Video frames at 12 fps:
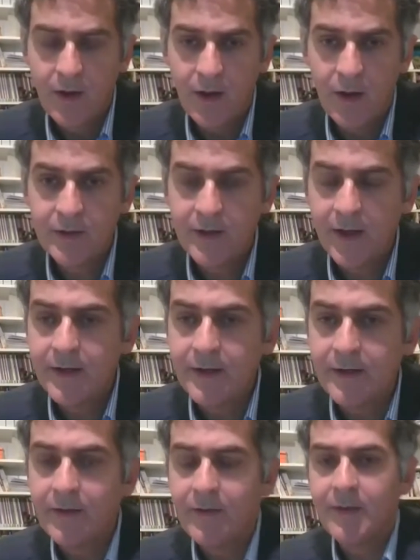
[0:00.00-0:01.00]

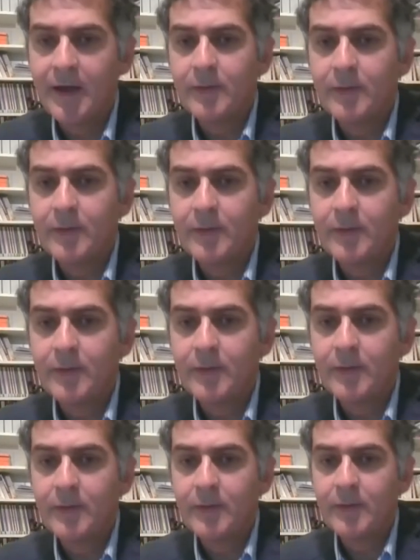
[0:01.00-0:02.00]
Okay, that was
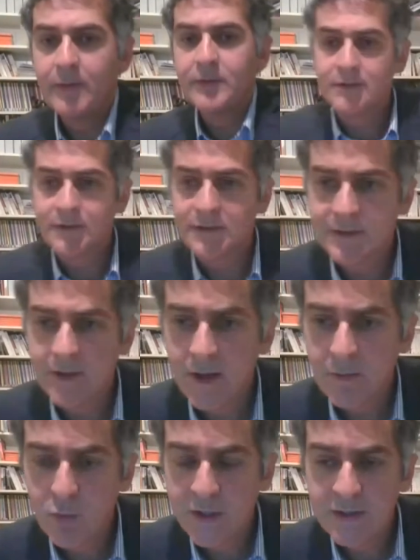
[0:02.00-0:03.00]
excellent.
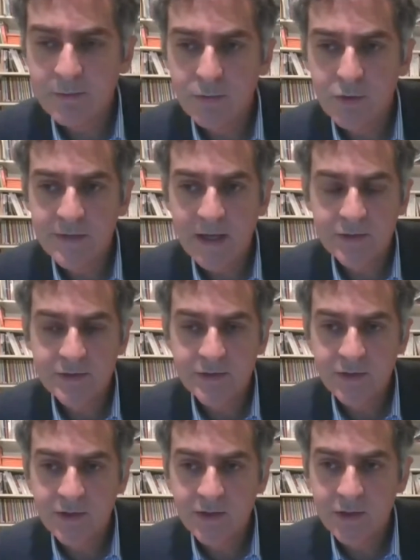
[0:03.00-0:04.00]
We're going to move now to
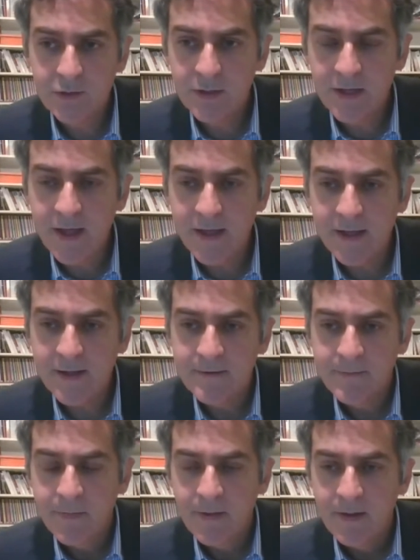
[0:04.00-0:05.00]
the Q&A.
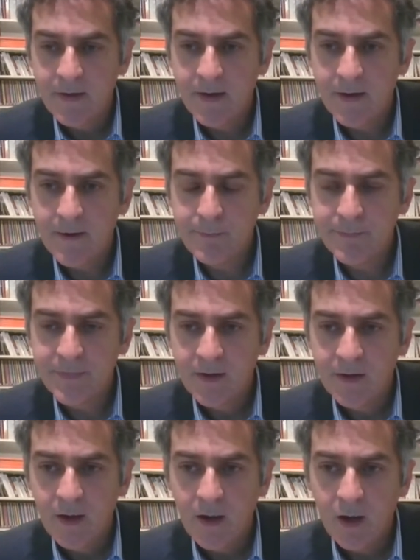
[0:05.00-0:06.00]

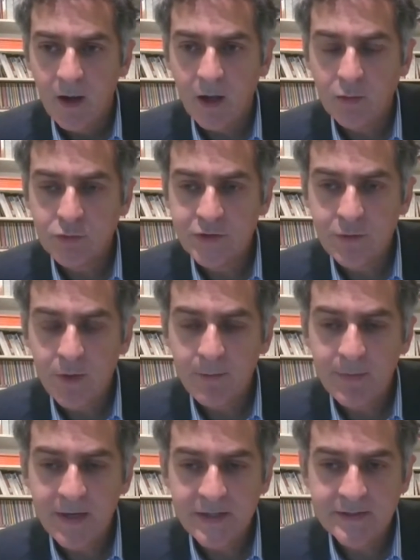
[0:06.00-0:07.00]
I will do my
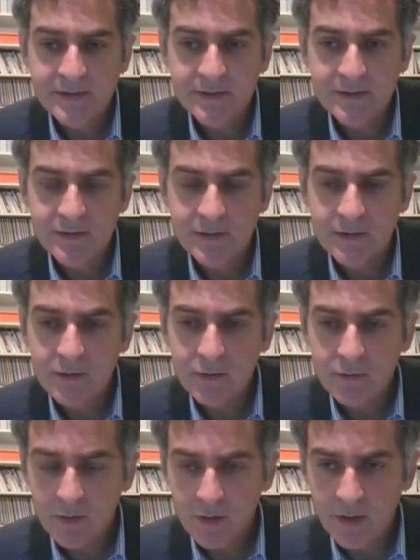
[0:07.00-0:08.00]
best
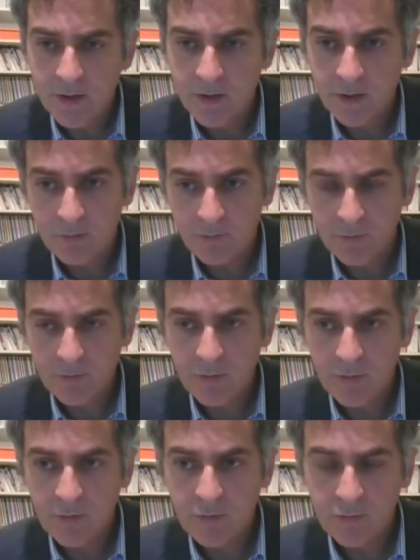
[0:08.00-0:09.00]
to
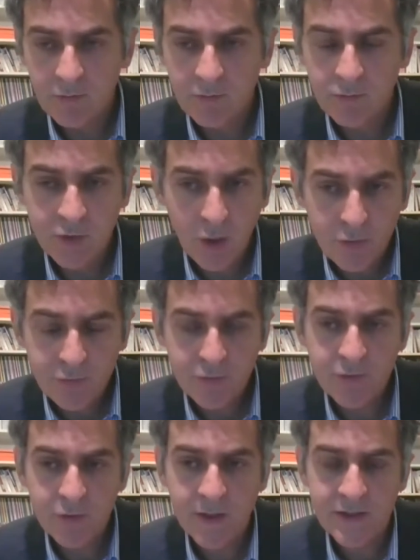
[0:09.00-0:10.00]
go through
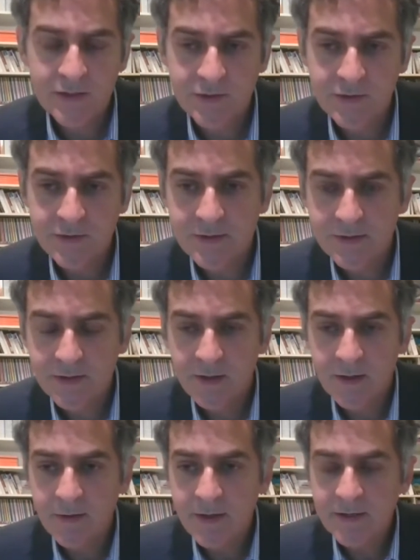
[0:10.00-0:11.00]
the questions
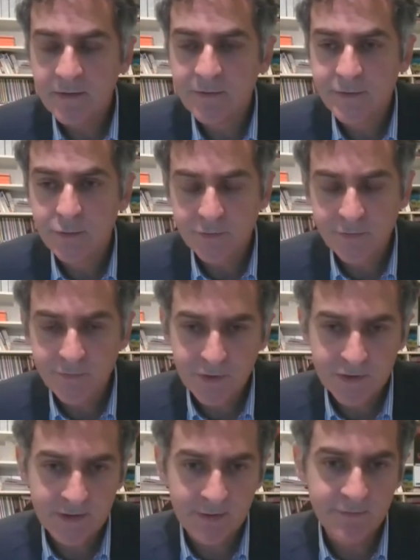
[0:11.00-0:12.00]
in a sort of
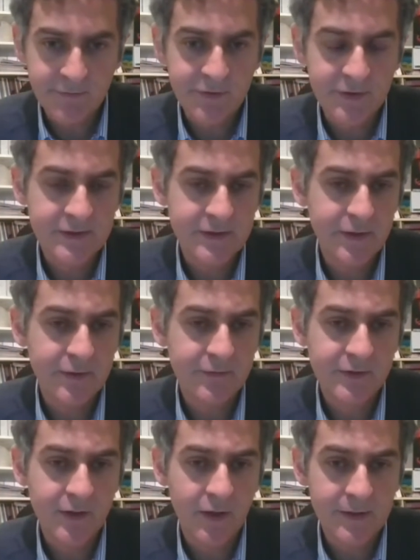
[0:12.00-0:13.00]
first come, first
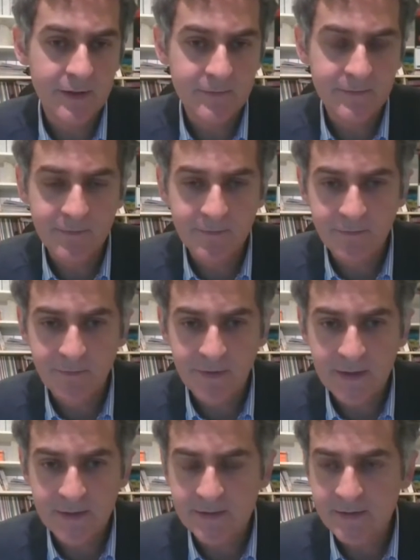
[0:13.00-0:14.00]
served kind of
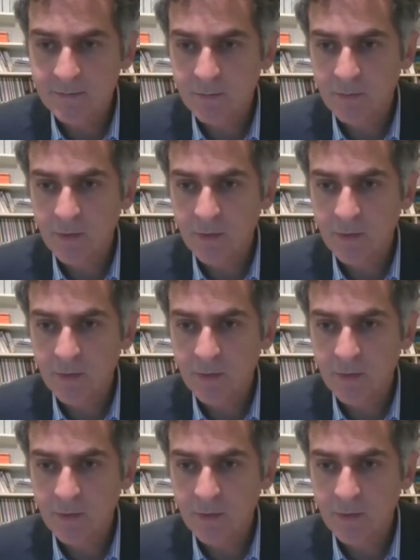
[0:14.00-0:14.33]
fairness,